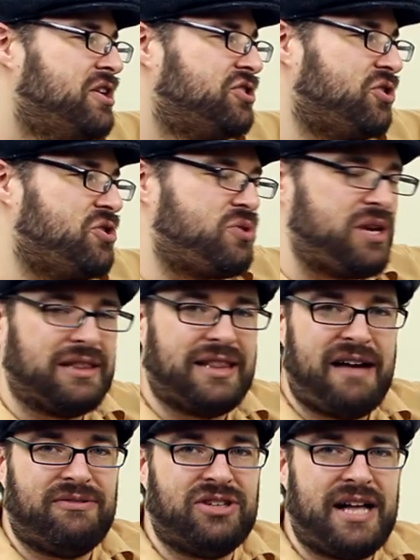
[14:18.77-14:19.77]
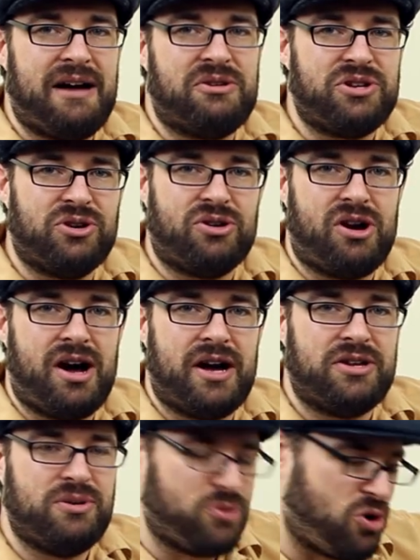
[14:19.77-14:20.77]
so you can level out your
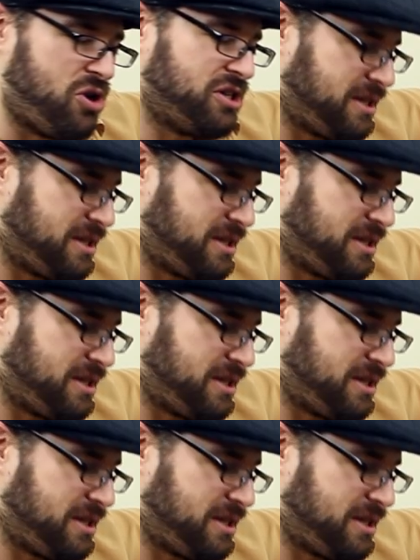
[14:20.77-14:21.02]
uh, humidor.